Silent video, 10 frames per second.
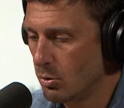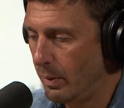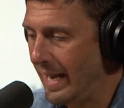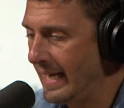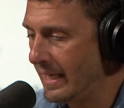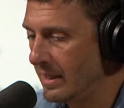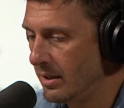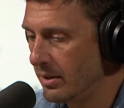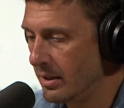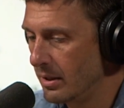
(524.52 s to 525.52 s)
So when I got
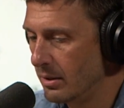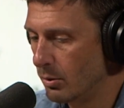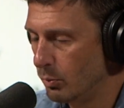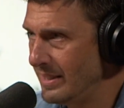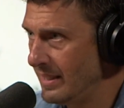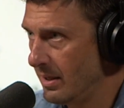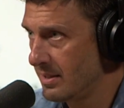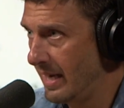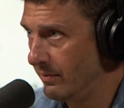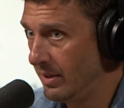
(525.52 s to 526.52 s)
into the retail
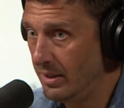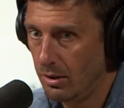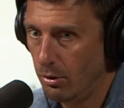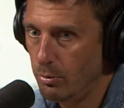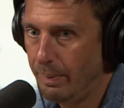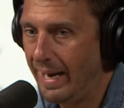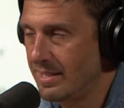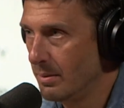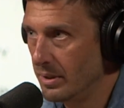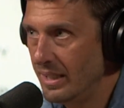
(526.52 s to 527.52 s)
side of it, you buy
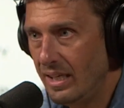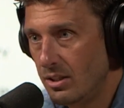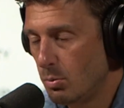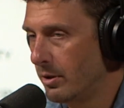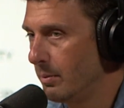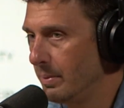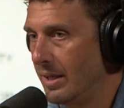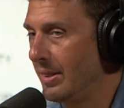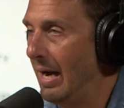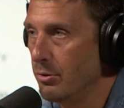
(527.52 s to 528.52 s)
some leads, whether it be
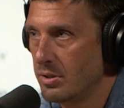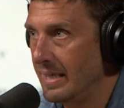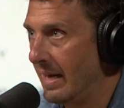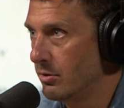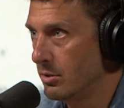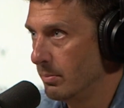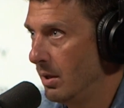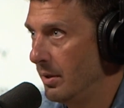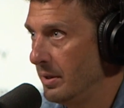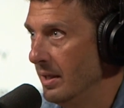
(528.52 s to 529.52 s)
$1,000 a
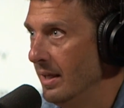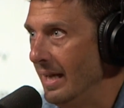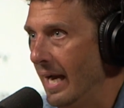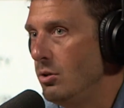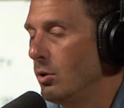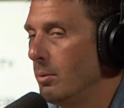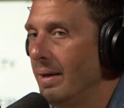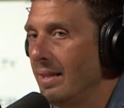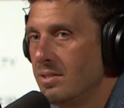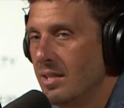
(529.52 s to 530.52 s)
month, and you can
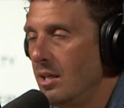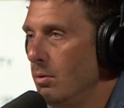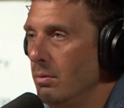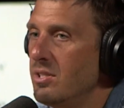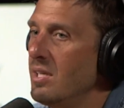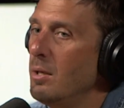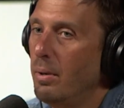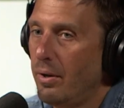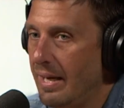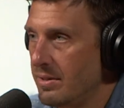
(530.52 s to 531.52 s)
make. Let's say you put
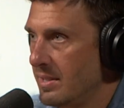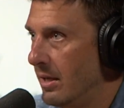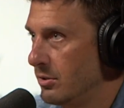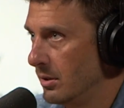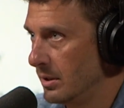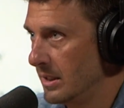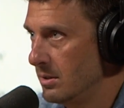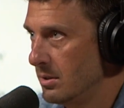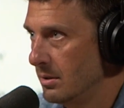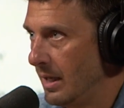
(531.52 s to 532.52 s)
$1,000 into
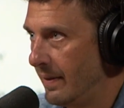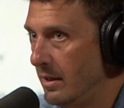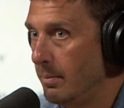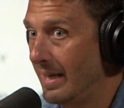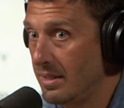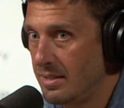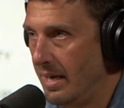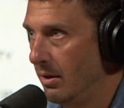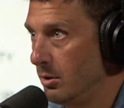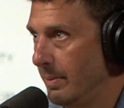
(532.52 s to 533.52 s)
leads, and then you make a
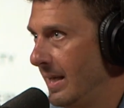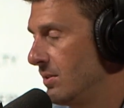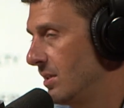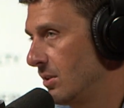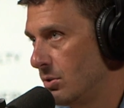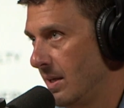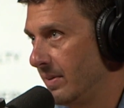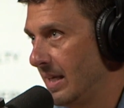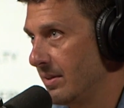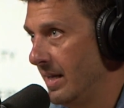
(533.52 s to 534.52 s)
sale and you make $6,000
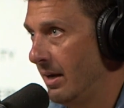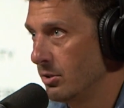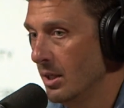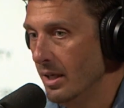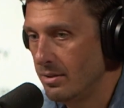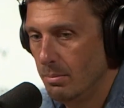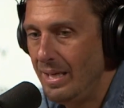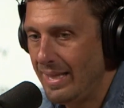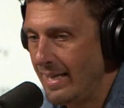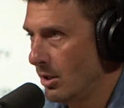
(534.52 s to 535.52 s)
or $7,000. To
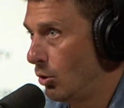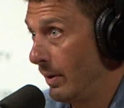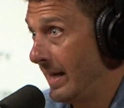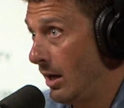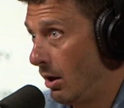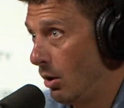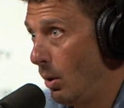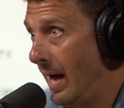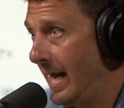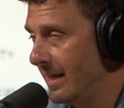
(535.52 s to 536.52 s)
me, that's a great
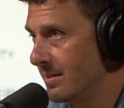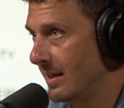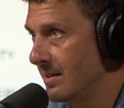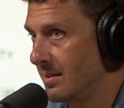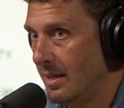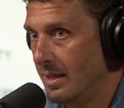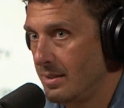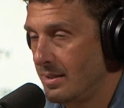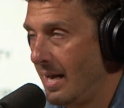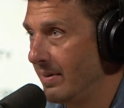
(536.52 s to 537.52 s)
ROI. It's like
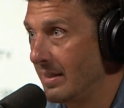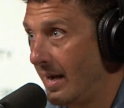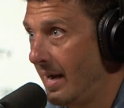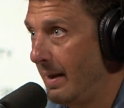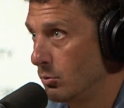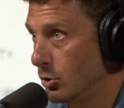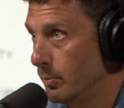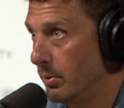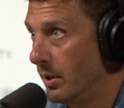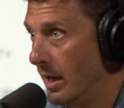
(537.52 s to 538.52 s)
6-7 times what
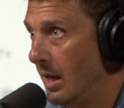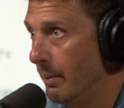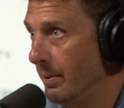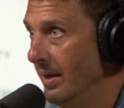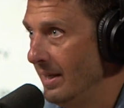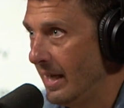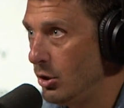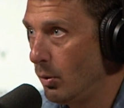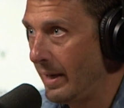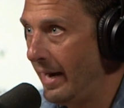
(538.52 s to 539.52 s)
you put up,
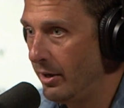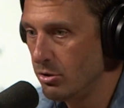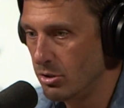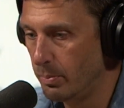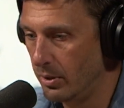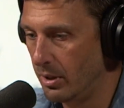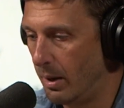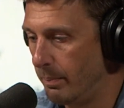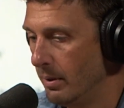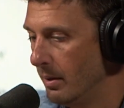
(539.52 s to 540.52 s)
and you and I are used to putting
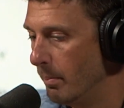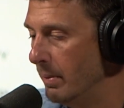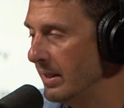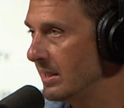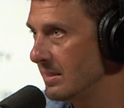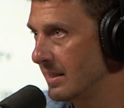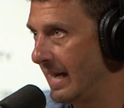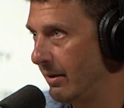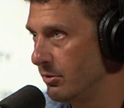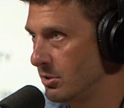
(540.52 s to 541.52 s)
up millions of
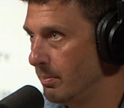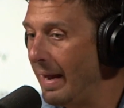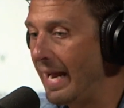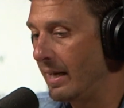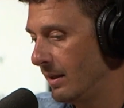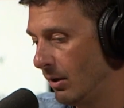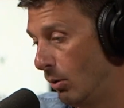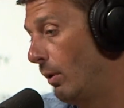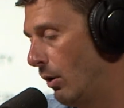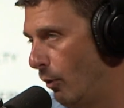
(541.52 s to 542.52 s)
dollars to make,
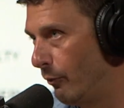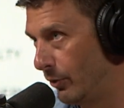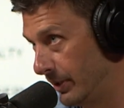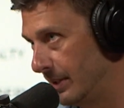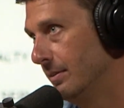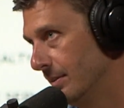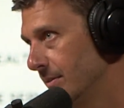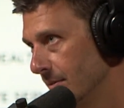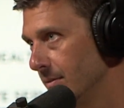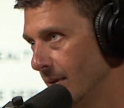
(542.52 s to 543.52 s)
hopefully
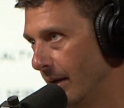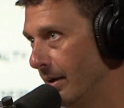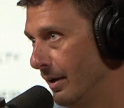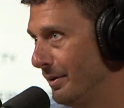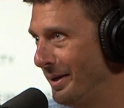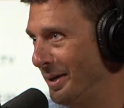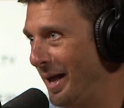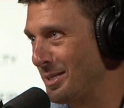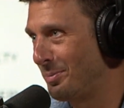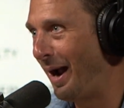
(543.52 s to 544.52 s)
a nice